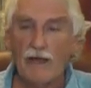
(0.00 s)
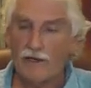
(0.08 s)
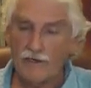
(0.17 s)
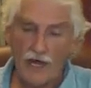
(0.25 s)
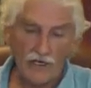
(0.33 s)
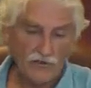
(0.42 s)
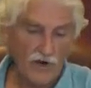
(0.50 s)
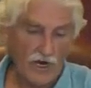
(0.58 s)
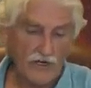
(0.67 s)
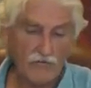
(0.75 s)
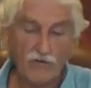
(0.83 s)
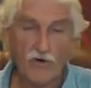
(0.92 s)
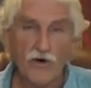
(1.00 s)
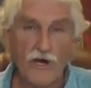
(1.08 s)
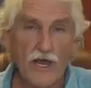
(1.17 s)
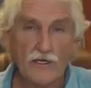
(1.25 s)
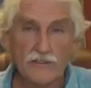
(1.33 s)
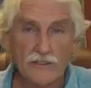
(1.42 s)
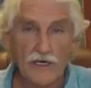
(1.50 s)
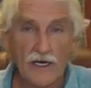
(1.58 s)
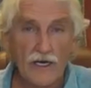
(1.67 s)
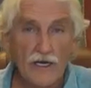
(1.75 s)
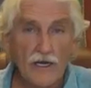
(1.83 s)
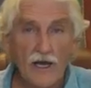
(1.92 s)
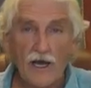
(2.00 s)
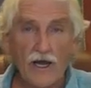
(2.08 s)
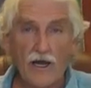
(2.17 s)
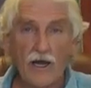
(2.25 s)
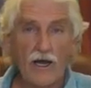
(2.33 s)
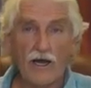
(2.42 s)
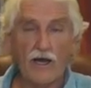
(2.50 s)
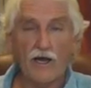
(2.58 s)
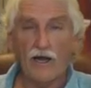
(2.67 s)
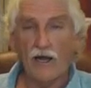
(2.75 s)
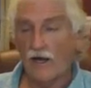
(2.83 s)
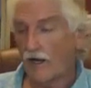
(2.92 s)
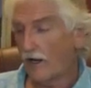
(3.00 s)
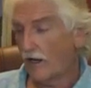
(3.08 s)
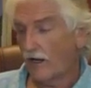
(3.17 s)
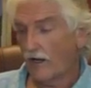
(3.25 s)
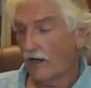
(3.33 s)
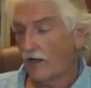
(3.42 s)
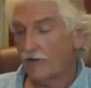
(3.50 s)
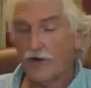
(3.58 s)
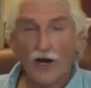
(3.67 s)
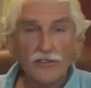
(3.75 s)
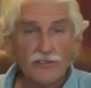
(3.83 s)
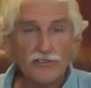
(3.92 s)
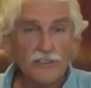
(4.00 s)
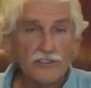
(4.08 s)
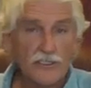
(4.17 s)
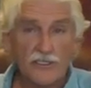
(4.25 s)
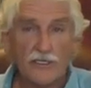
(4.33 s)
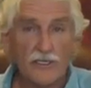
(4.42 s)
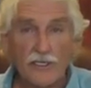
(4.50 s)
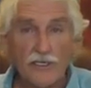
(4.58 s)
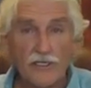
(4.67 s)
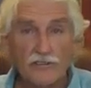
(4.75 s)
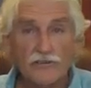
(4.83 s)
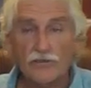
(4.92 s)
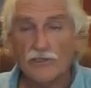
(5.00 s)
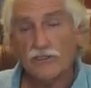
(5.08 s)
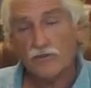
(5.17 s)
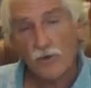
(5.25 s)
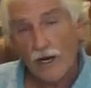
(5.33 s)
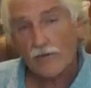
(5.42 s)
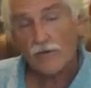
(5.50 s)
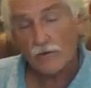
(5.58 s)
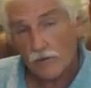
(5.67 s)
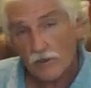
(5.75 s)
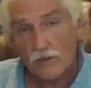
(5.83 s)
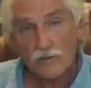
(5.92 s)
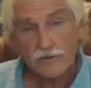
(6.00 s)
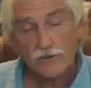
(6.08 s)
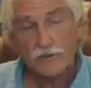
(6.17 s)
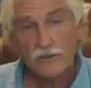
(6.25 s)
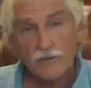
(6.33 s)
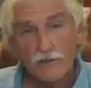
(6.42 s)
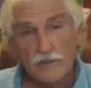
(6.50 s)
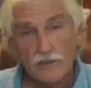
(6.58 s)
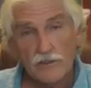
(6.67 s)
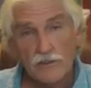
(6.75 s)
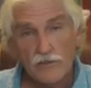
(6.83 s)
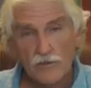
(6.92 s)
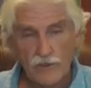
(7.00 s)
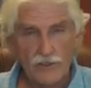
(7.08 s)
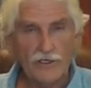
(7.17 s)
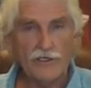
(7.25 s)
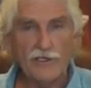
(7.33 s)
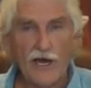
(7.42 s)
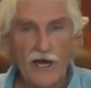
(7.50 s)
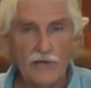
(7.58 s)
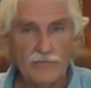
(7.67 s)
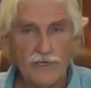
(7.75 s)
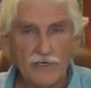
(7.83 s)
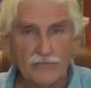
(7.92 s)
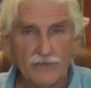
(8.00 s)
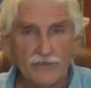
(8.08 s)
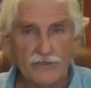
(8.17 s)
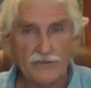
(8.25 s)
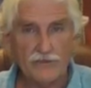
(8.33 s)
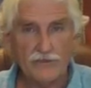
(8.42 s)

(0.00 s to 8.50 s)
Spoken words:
and not try to create narcissistic elitists who just wreck the world. We need God people